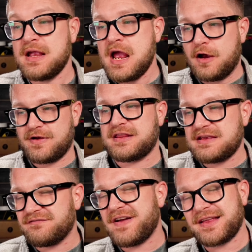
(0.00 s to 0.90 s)
around the
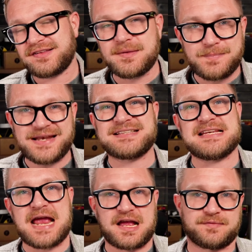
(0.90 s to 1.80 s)
investability
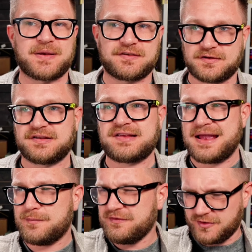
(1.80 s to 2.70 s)
aspects on the set and
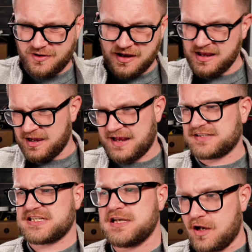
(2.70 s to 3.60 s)
whether or not I
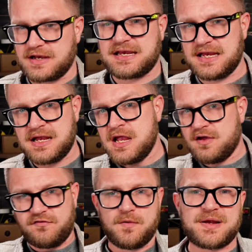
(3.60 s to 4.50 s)
actually like it
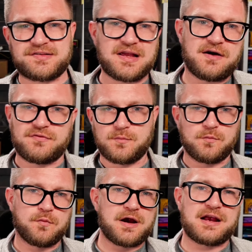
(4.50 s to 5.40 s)
for myself and
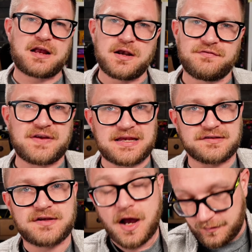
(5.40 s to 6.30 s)
where I kind of think it's
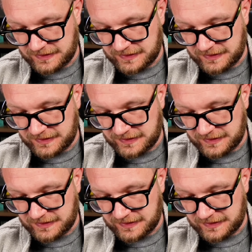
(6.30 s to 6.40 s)
going.